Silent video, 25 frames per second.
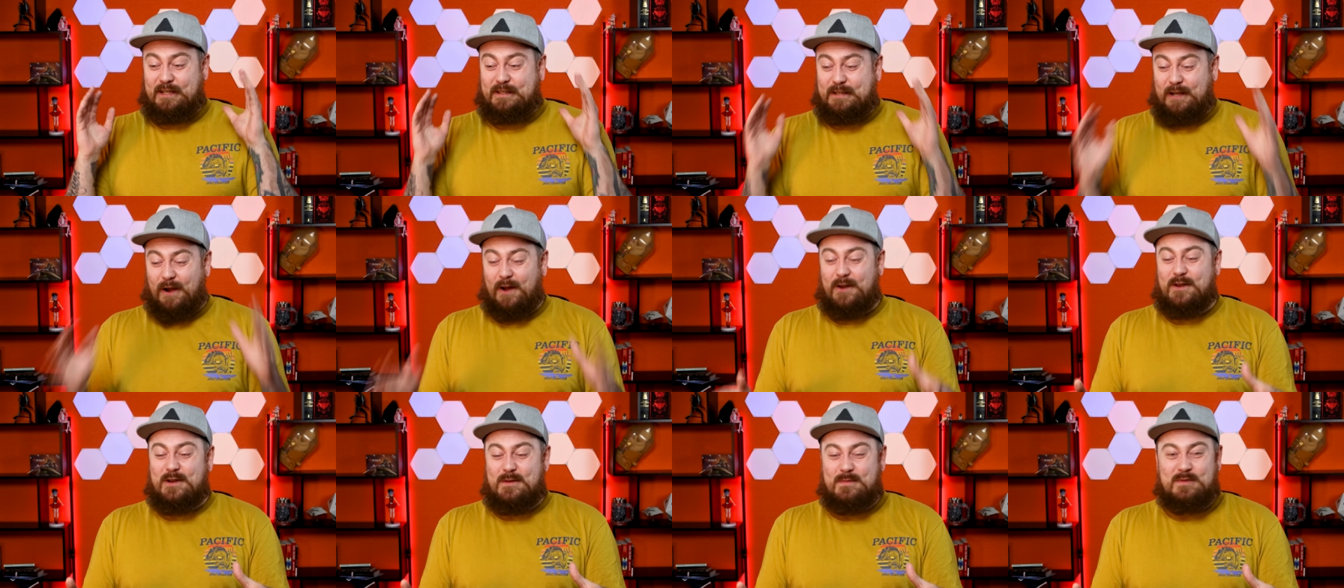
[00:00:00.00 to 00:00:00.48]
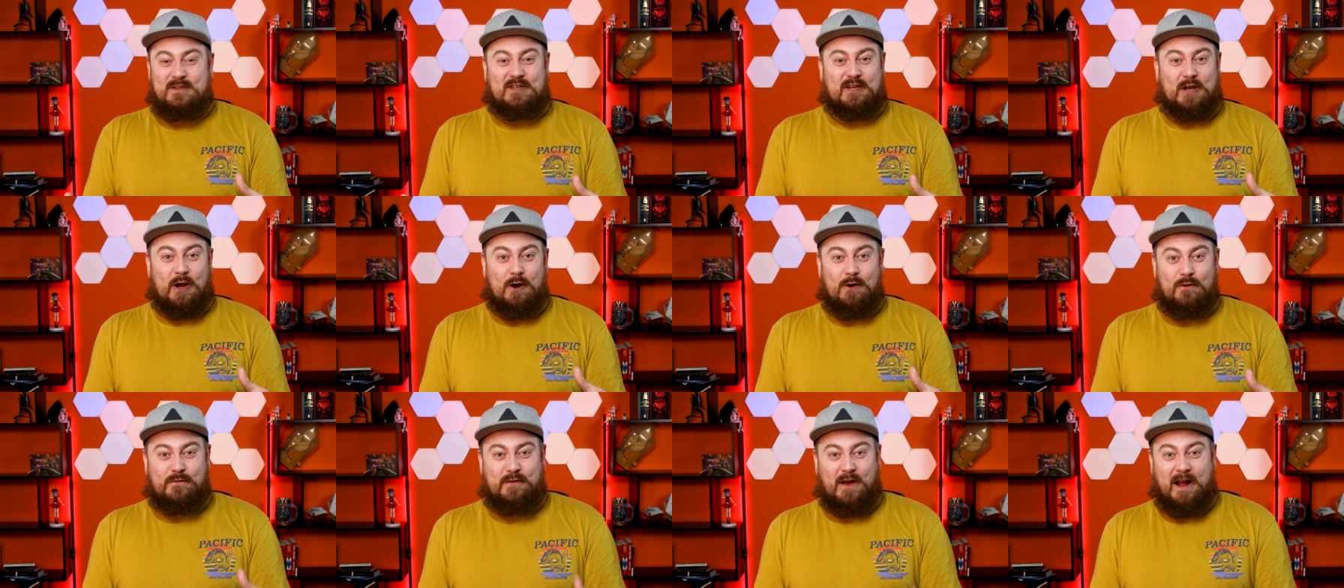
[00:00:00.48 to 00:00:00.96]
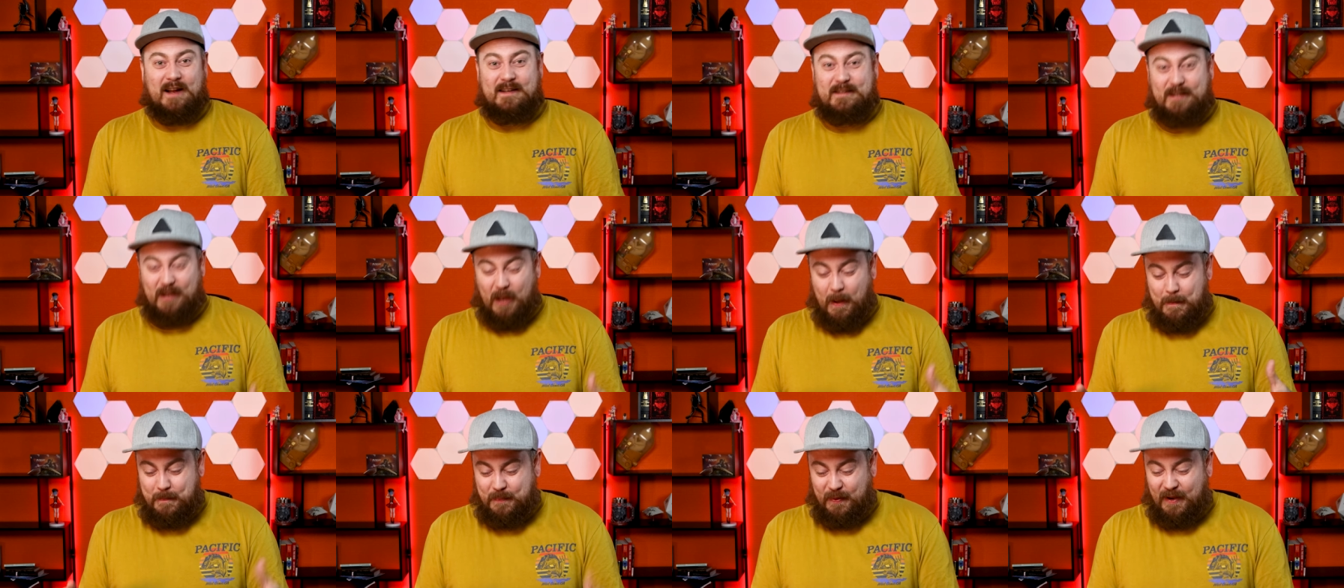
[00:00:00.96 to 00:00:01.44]
to turn himself
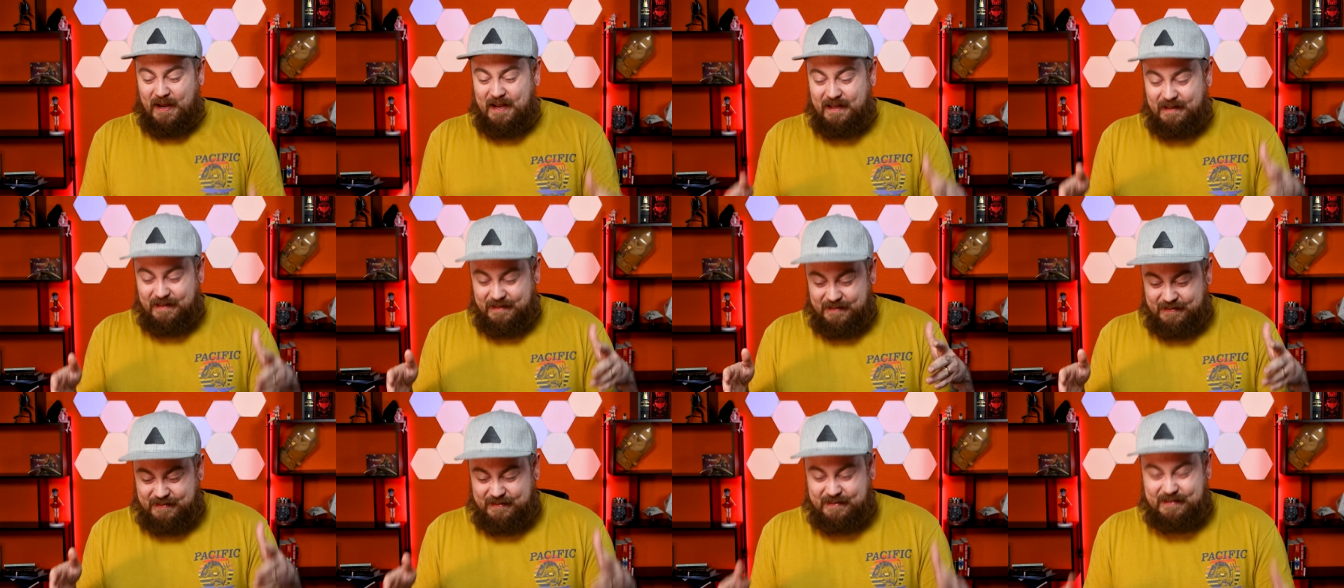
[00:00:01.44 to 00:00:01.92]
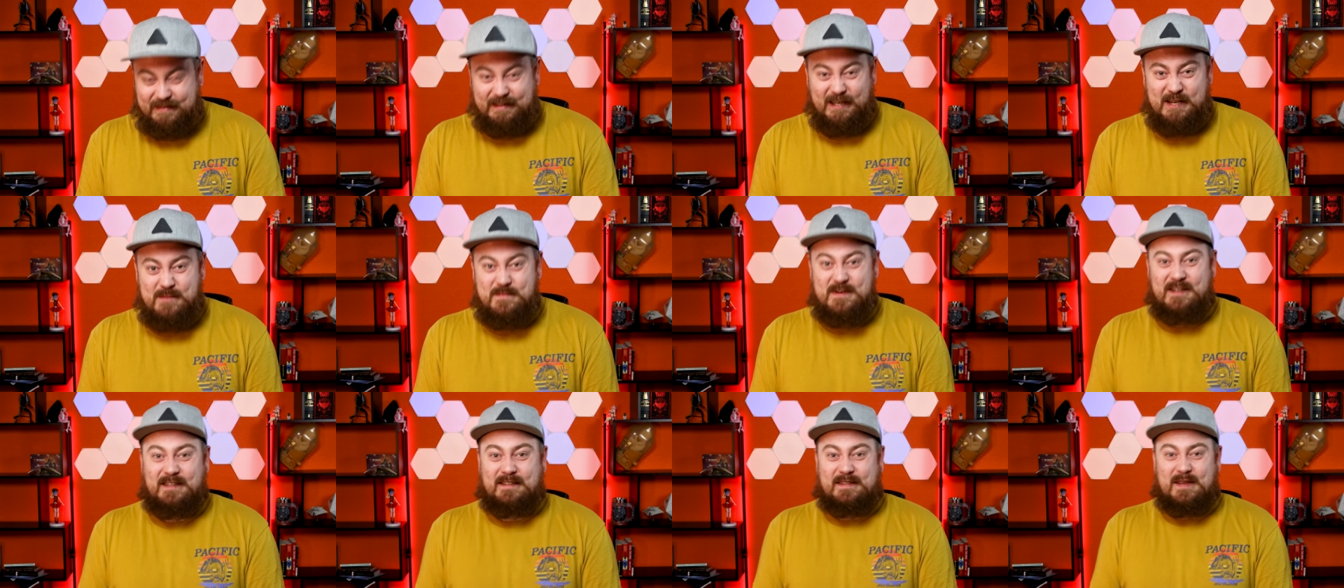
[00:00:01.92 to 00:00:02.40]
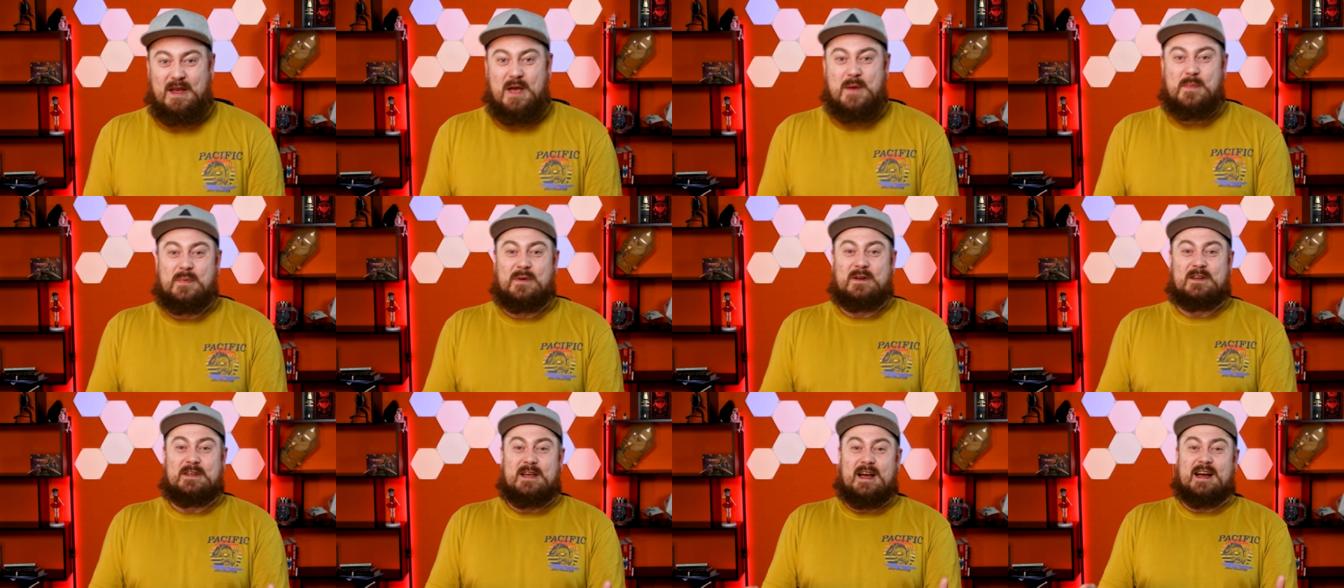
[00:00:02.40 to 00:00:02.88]
into a pile of steaming
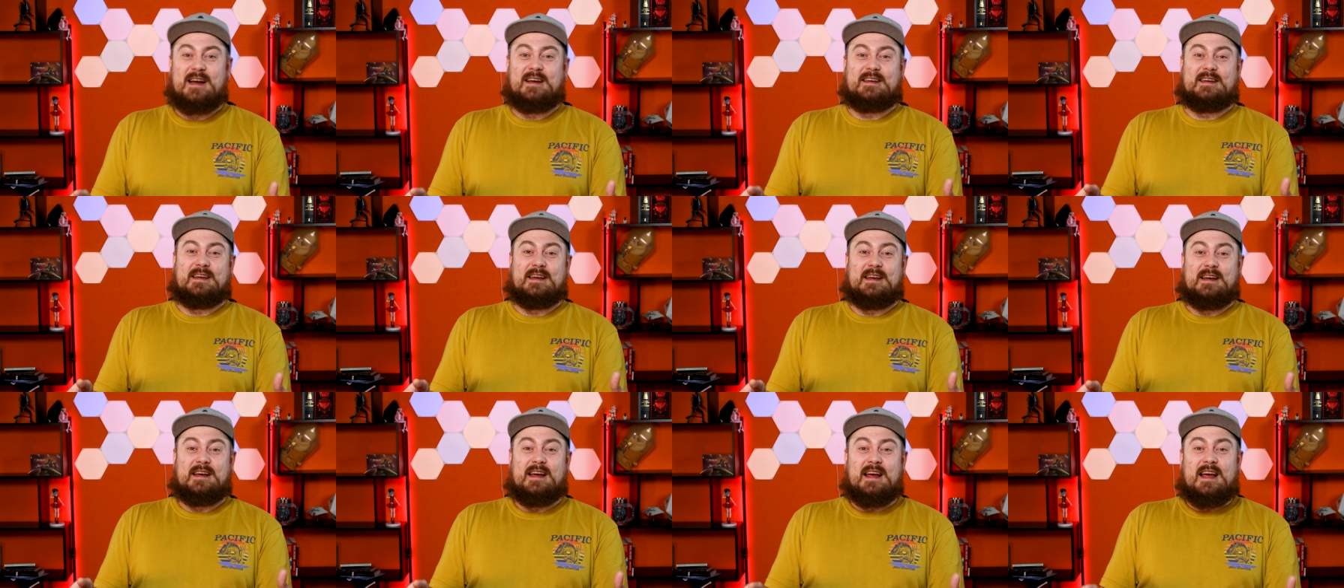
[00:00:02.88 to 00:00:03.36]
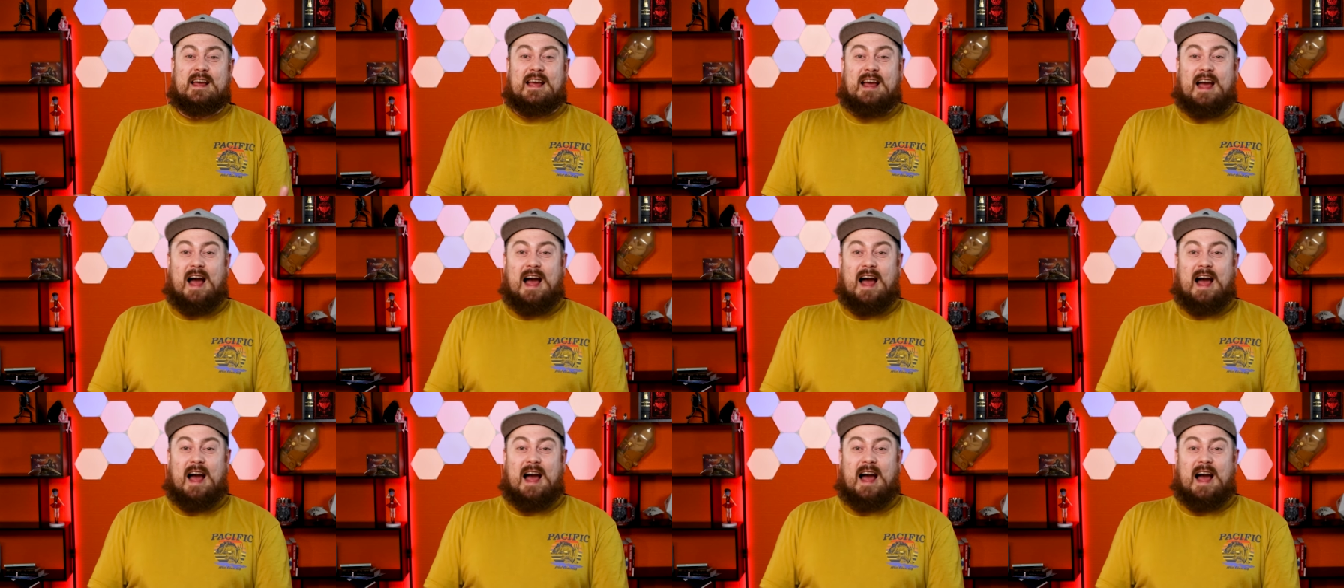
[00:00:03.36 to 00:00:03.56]
teppanyaki,